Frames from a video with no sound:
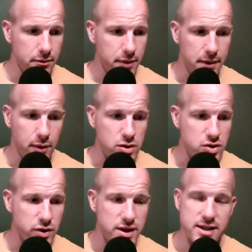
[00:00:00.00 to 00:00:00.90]
But
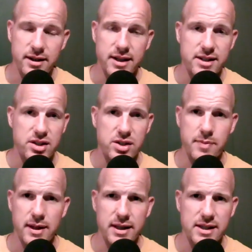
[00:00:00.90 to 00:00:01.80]
most recently, it's
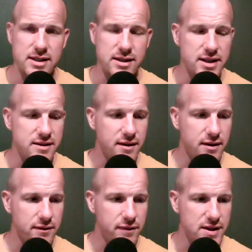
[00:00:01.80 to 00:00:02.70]
just been
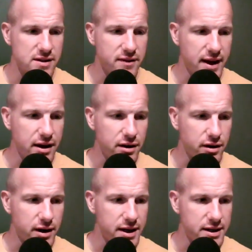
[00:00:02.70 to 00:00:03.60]
these fits of
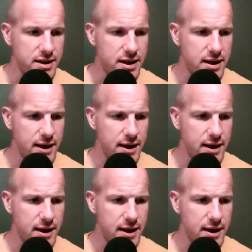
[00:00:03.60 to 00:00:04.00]
anger and